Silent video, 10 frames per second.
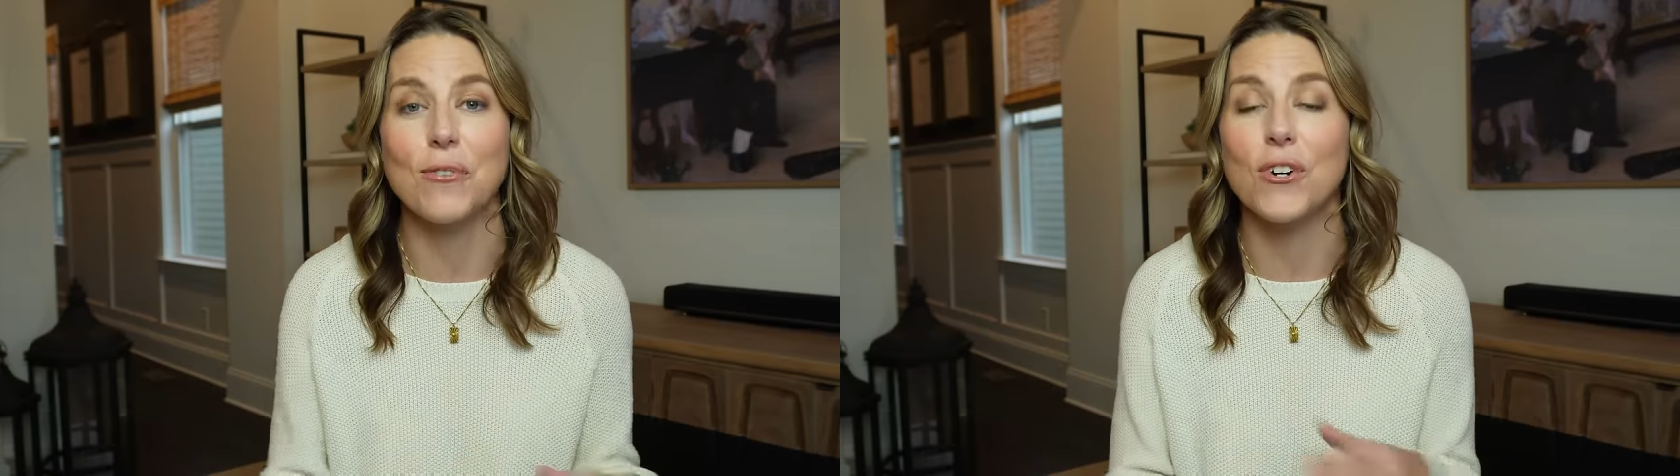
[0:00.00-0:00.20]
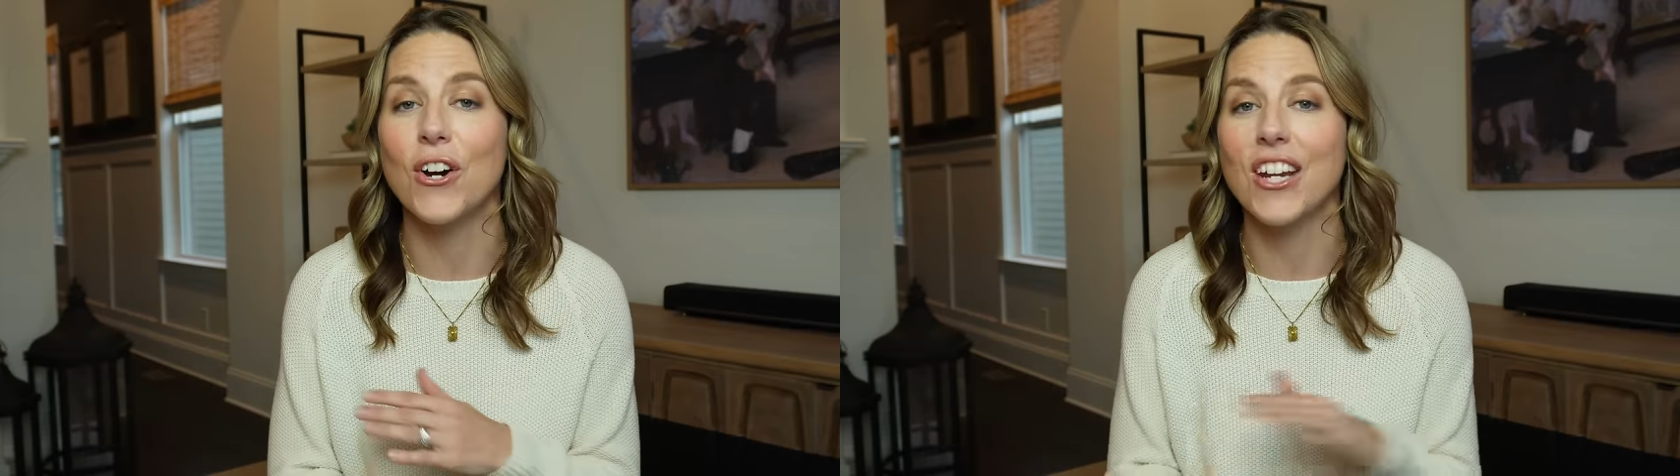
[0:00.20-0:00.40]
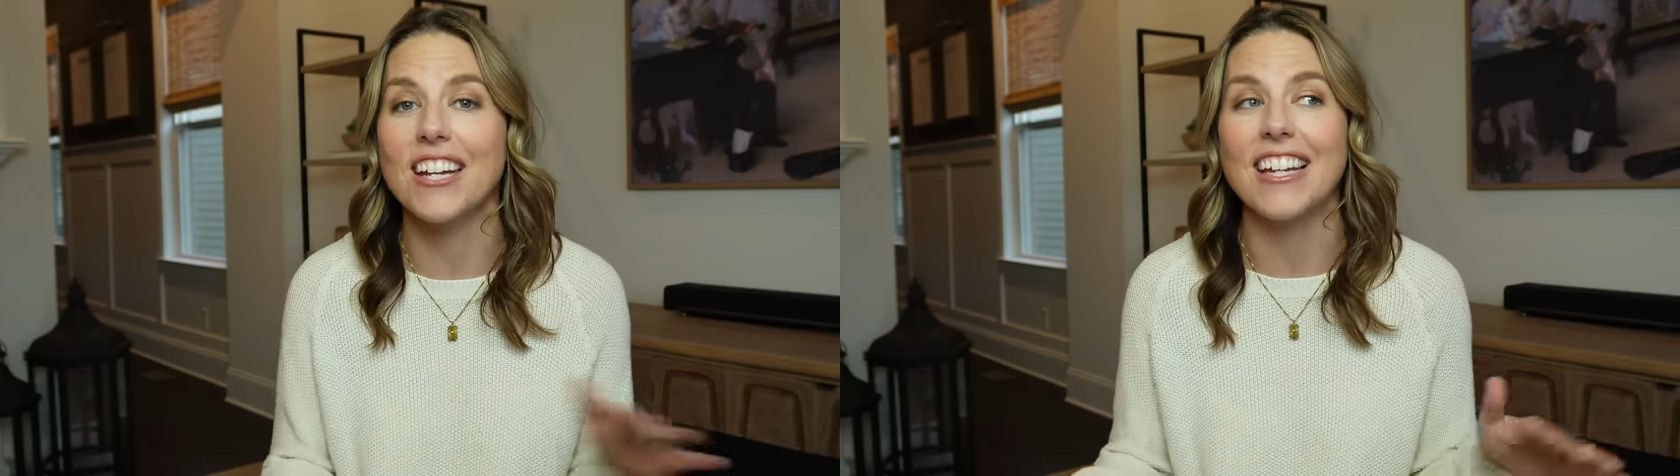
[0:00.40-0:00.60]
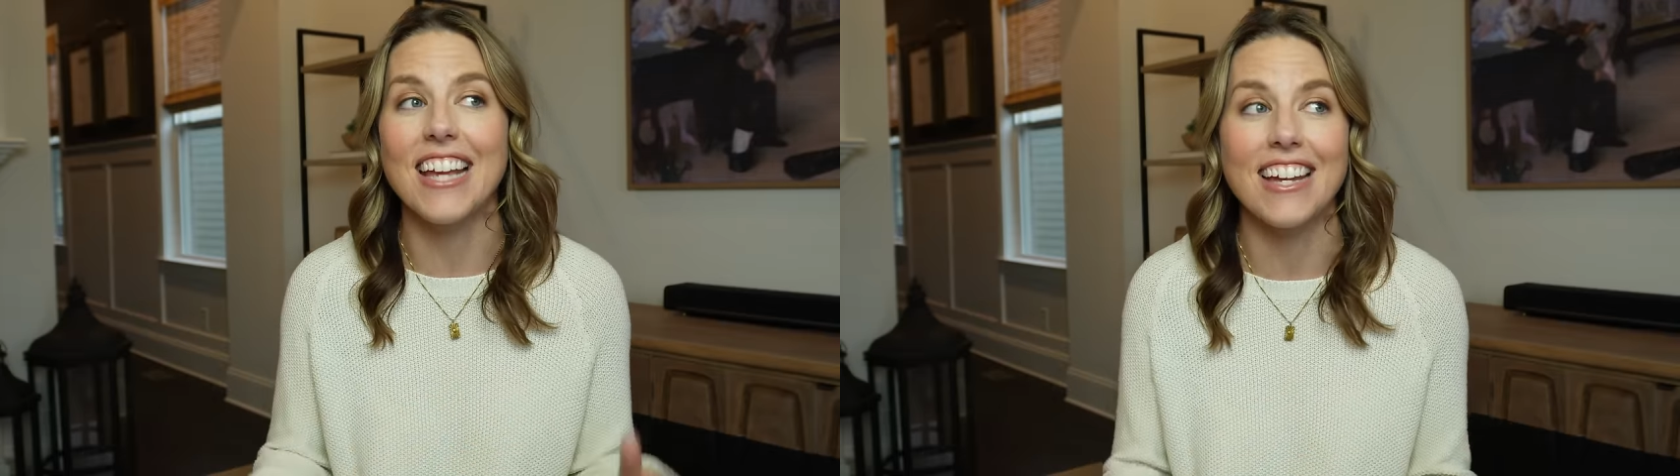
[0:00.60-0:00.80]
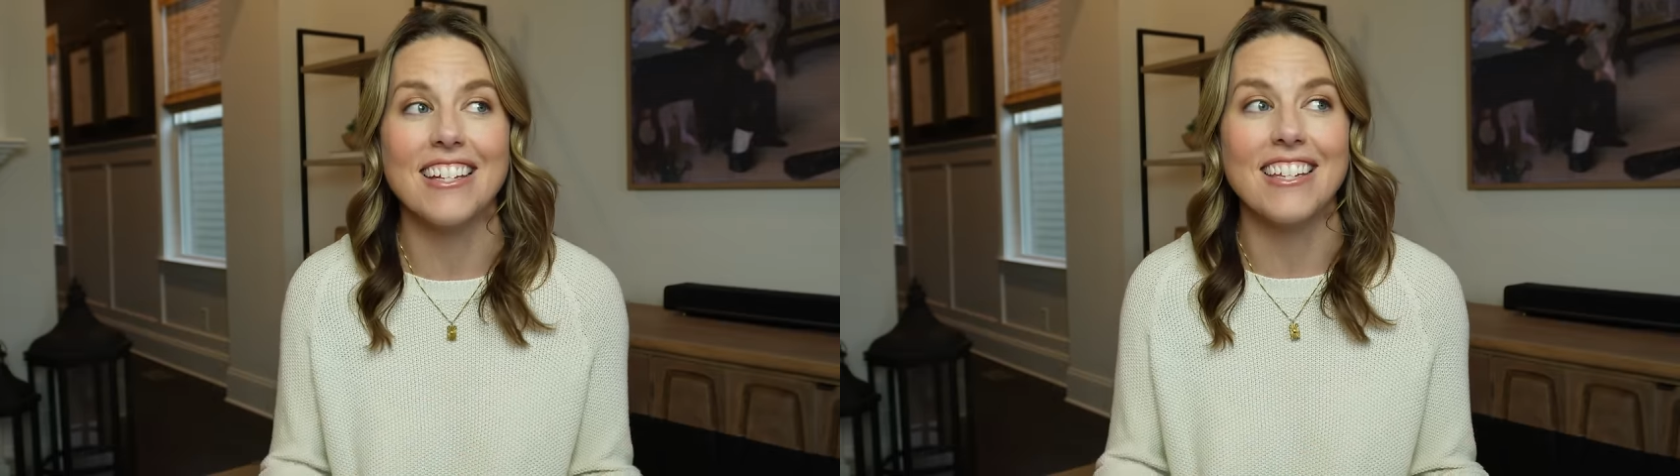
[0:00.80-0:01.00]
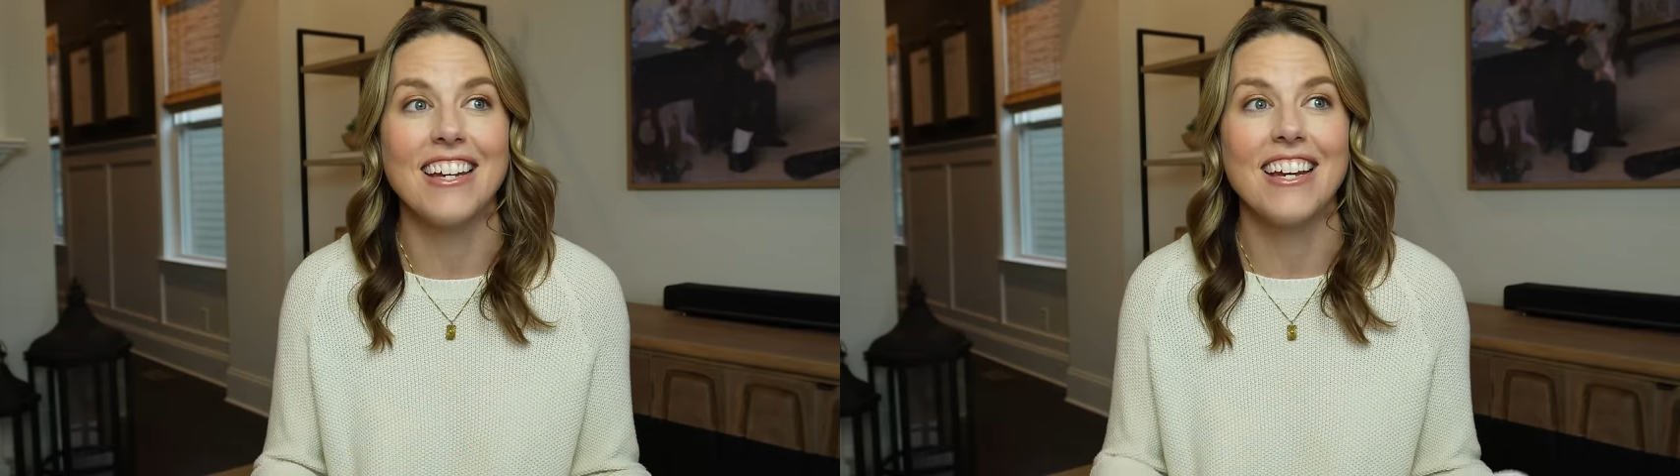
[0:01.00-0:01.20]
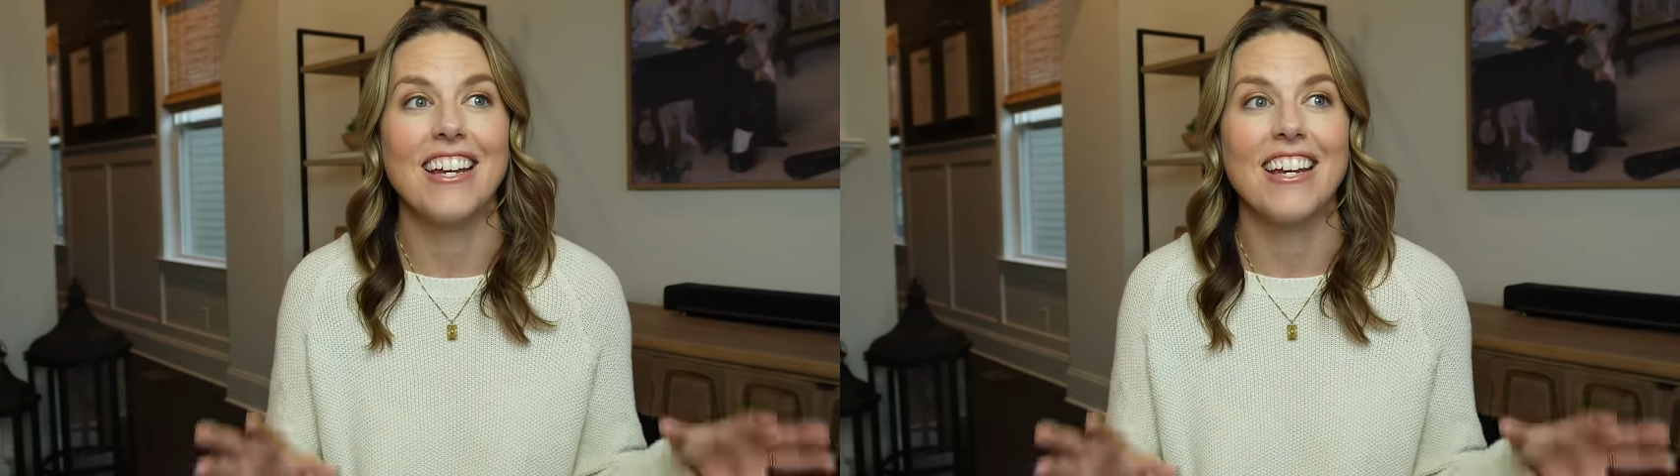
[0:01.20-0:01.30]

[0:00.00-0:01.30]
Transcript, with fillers: You couldn't get